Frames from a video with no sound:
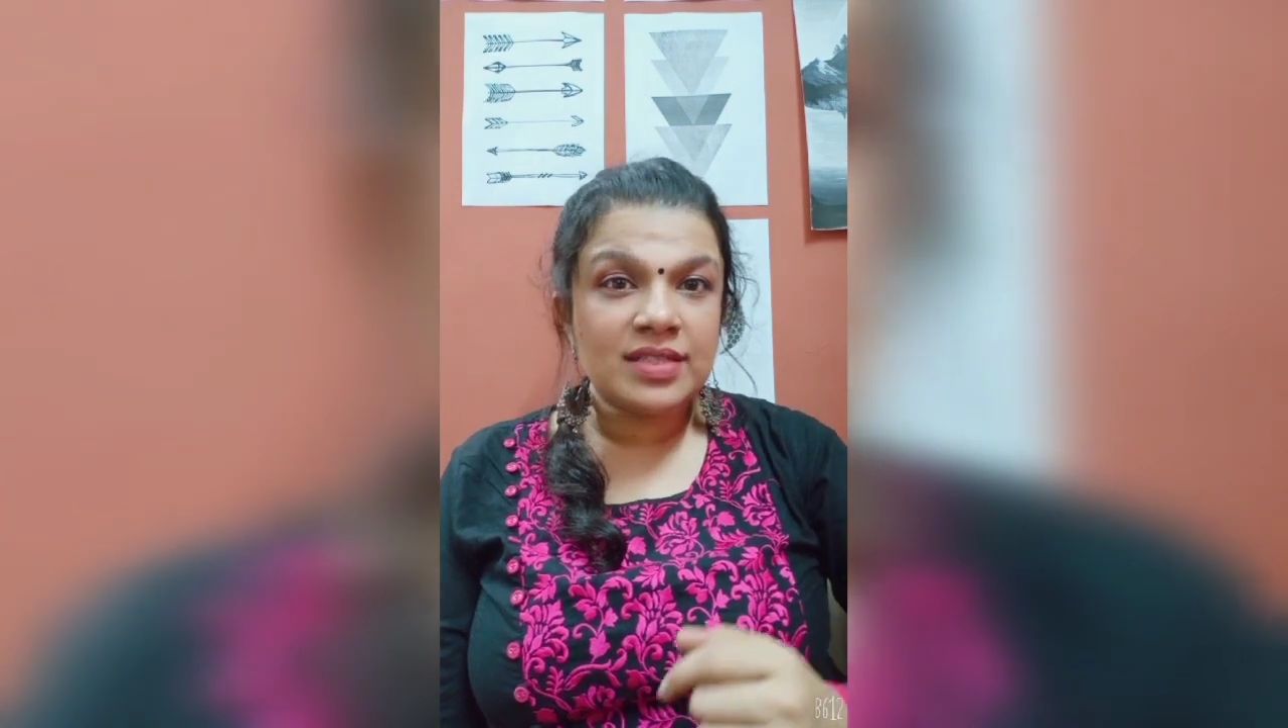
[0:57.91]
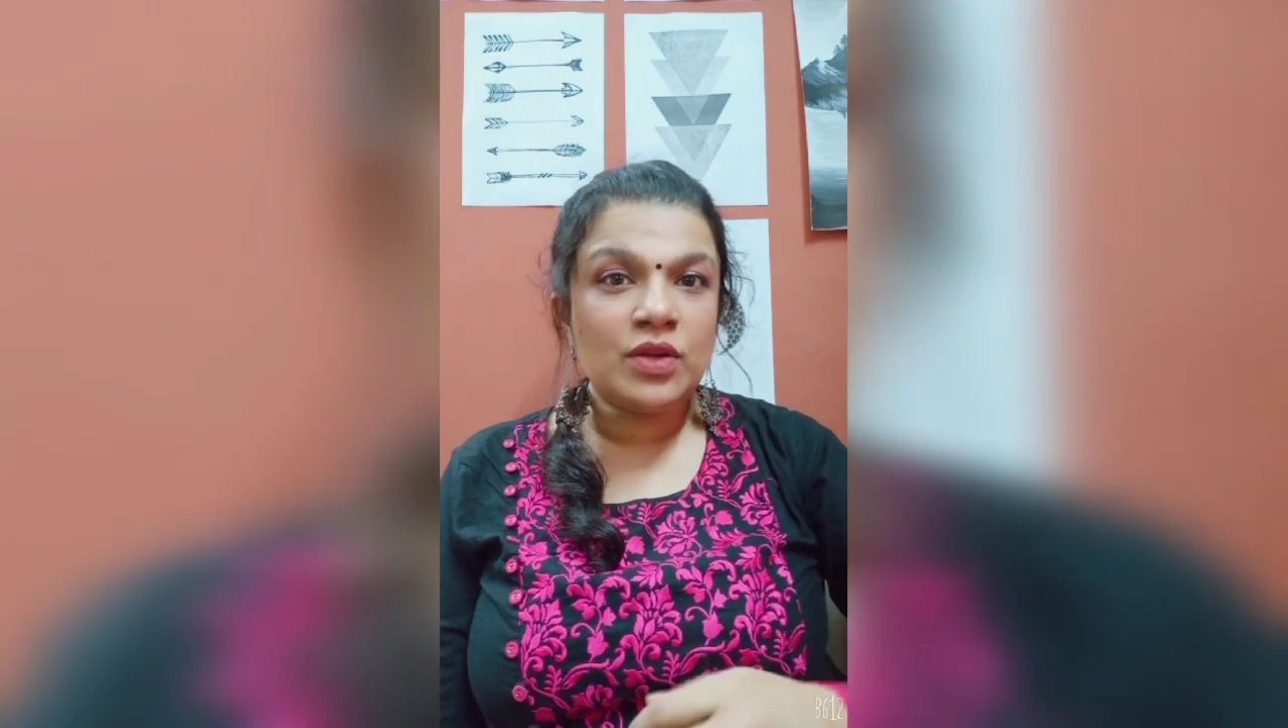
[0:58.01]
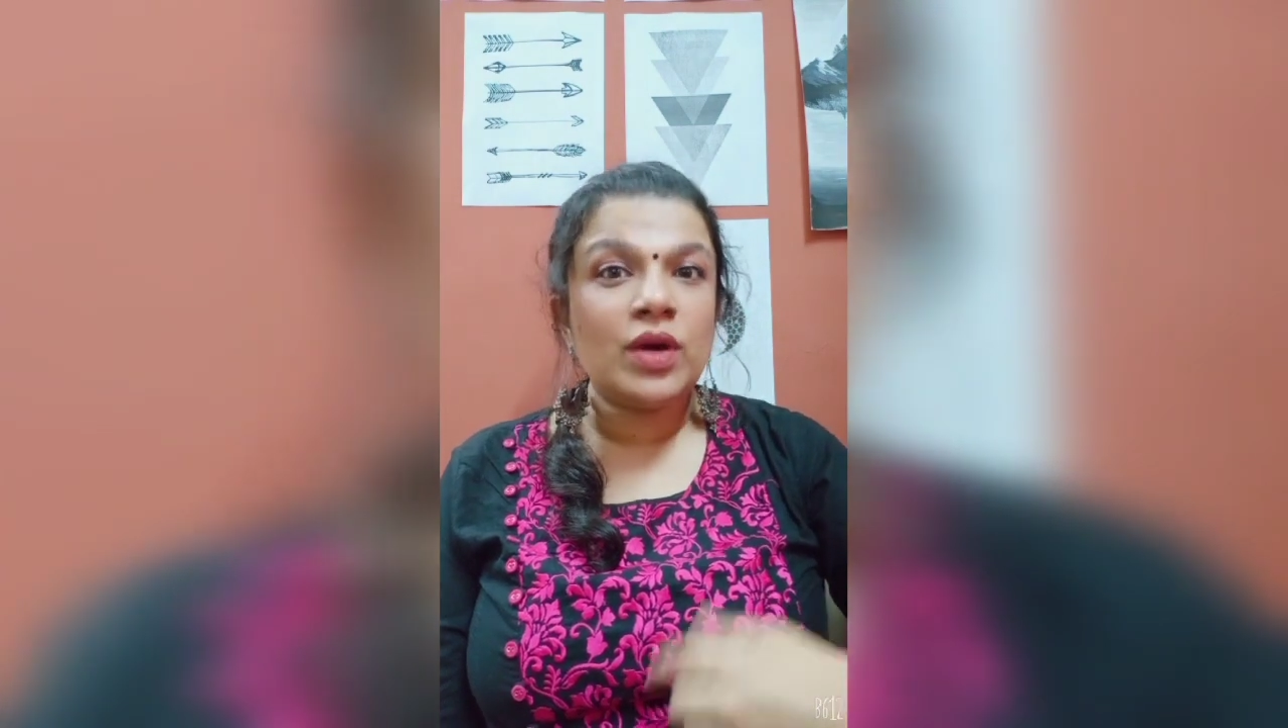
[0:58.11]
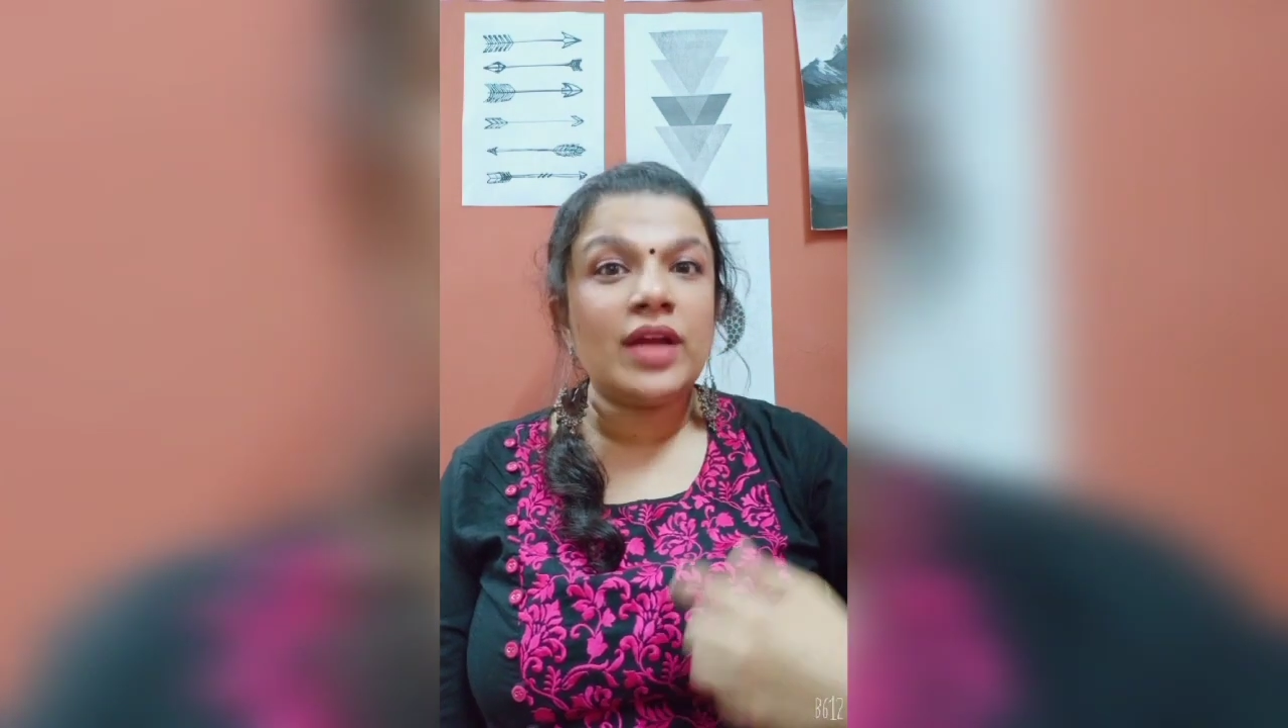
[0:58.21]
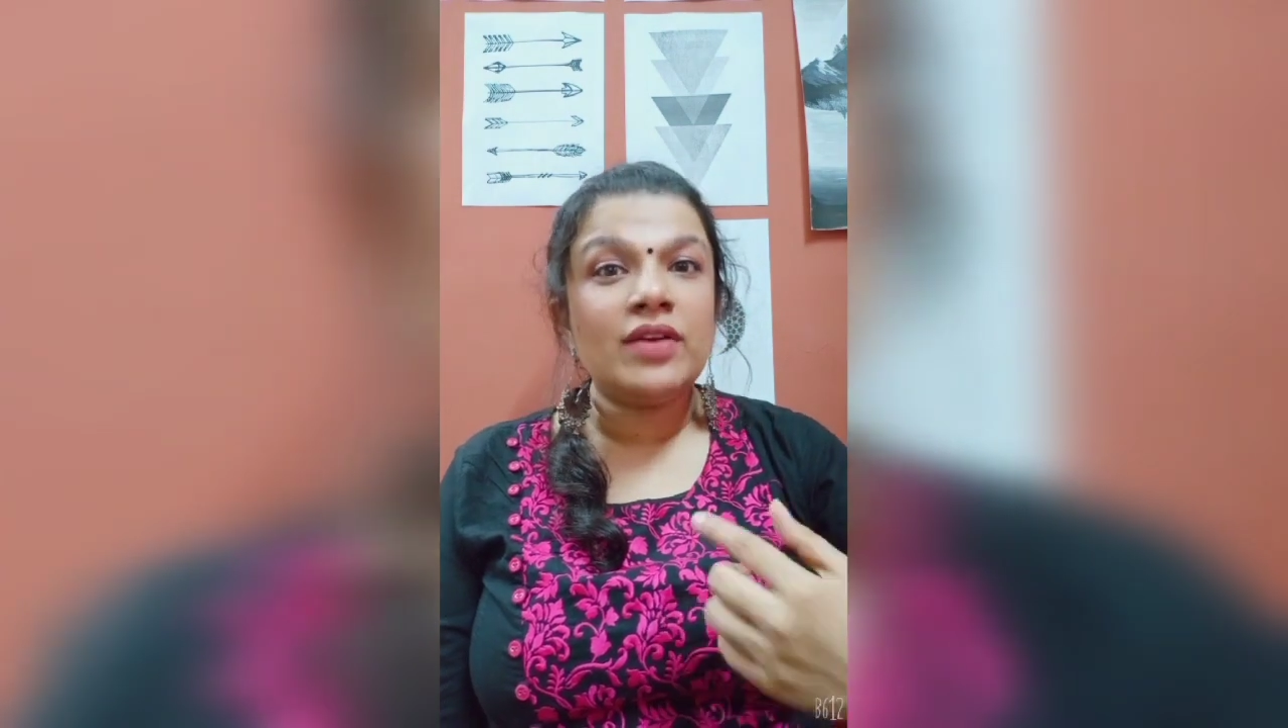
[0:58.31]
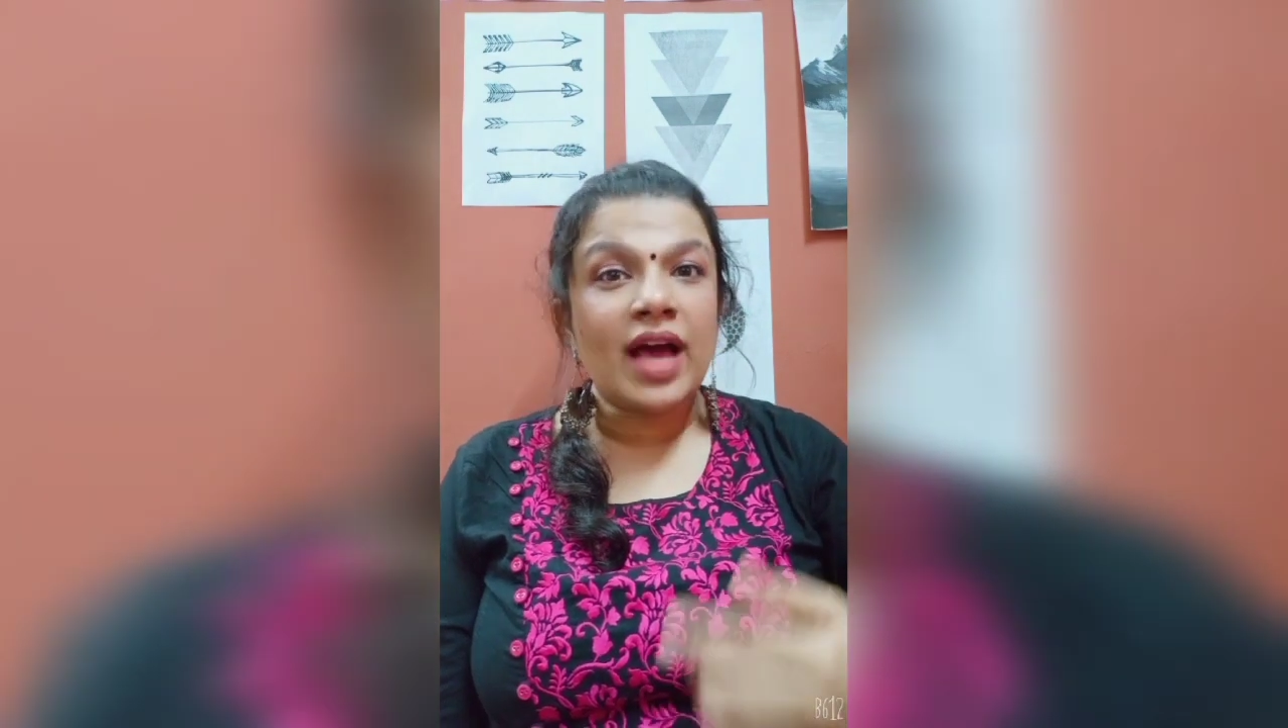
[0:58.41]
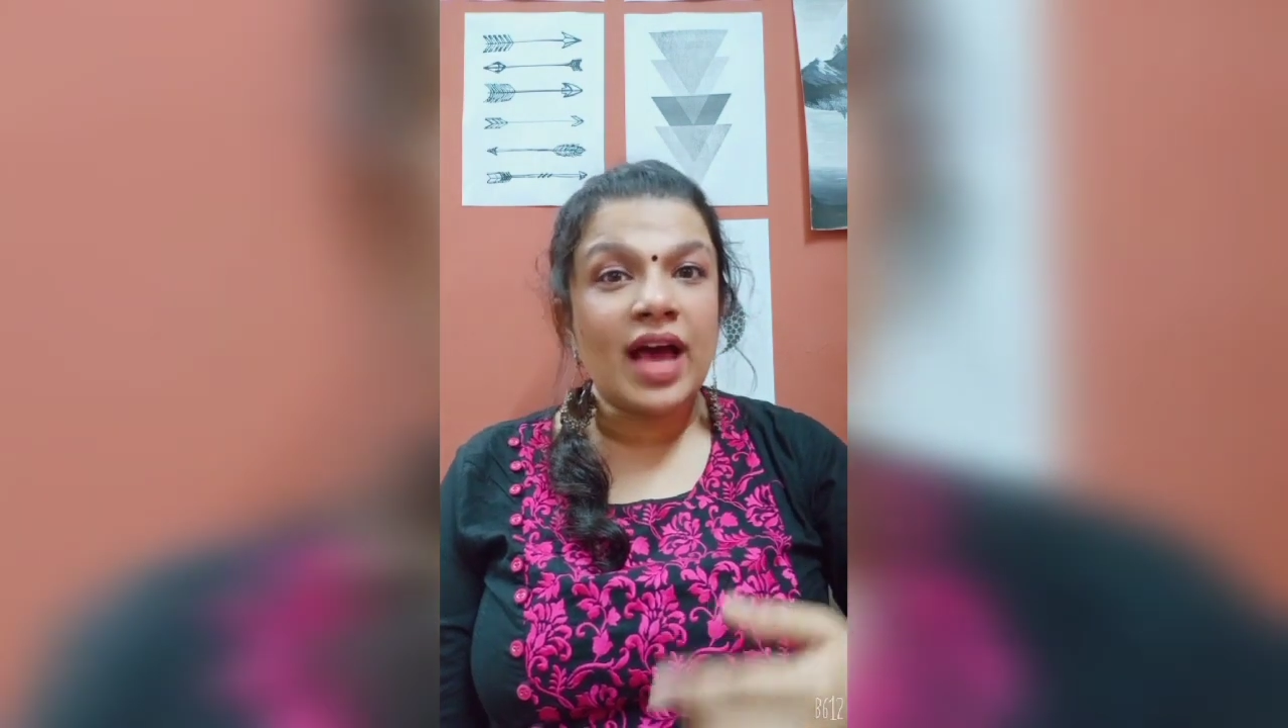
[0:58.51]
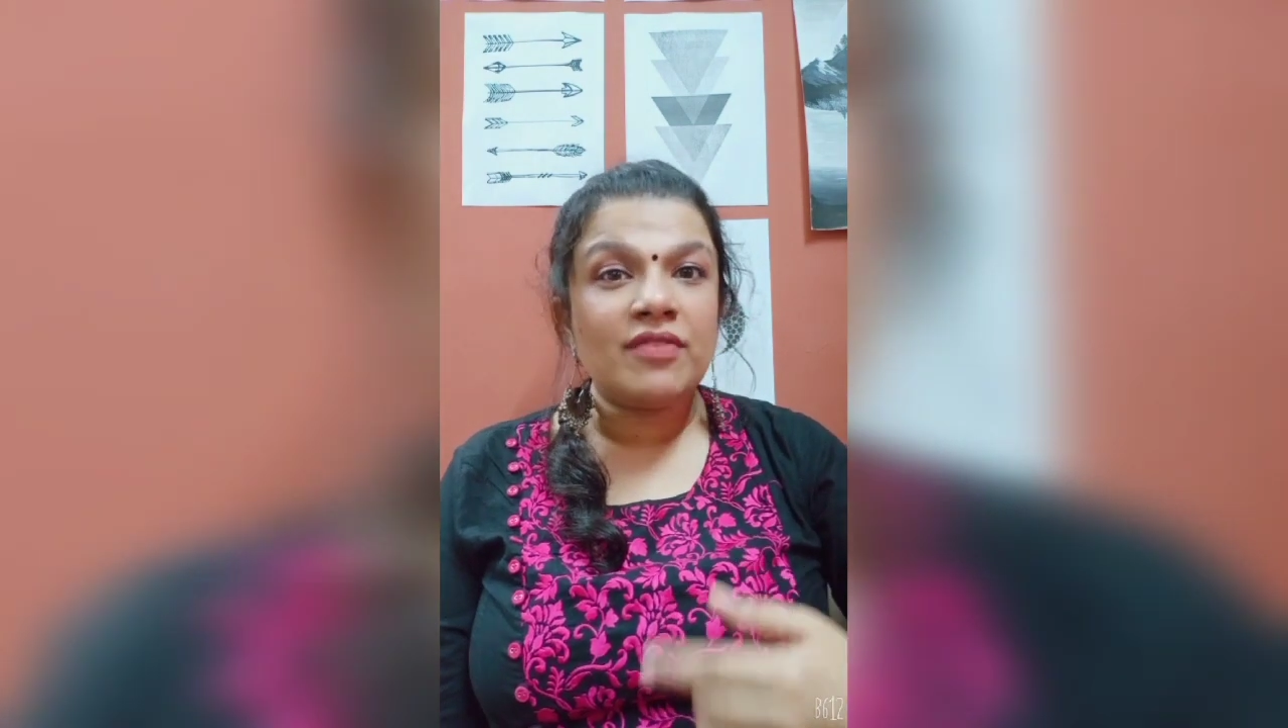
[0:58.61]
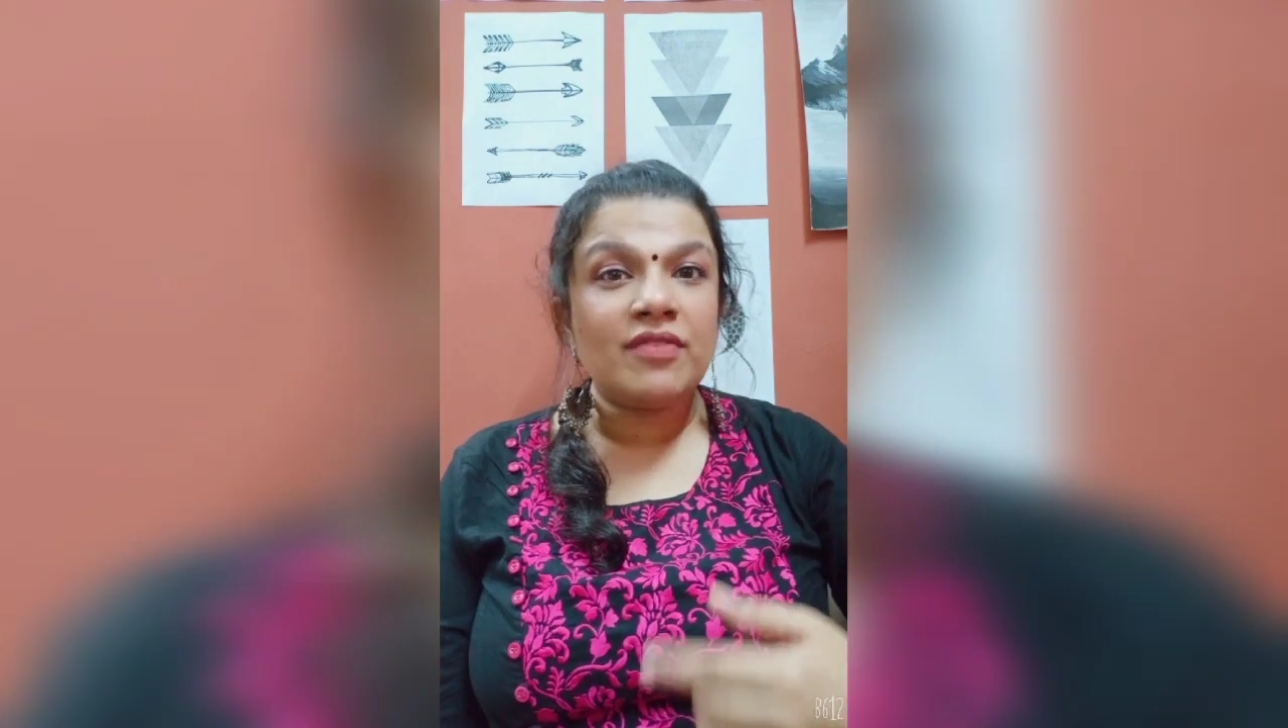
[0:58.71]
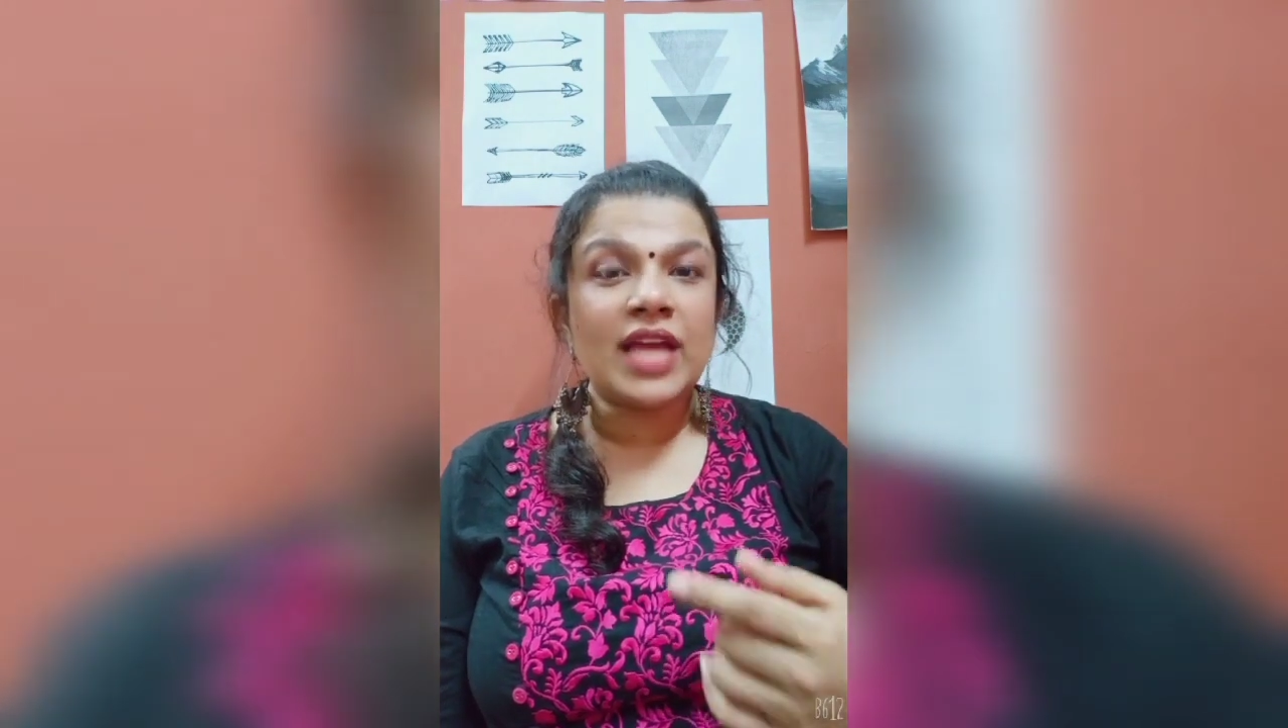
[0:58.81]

and you kind of have